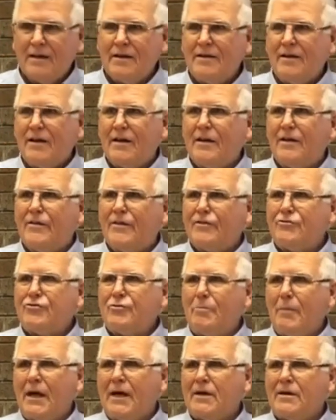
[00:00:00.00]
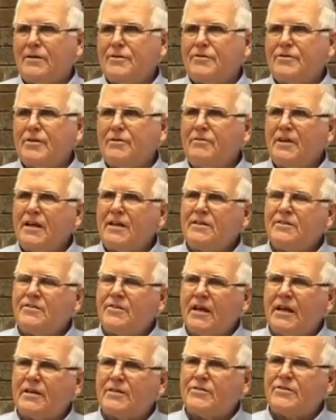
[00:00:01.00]
you know, the smells of
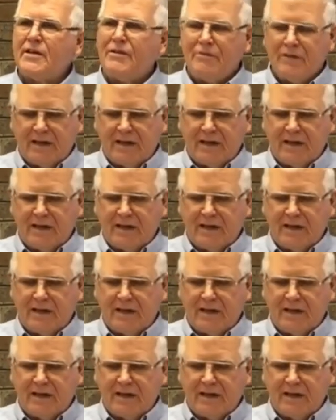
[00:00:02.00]
incense and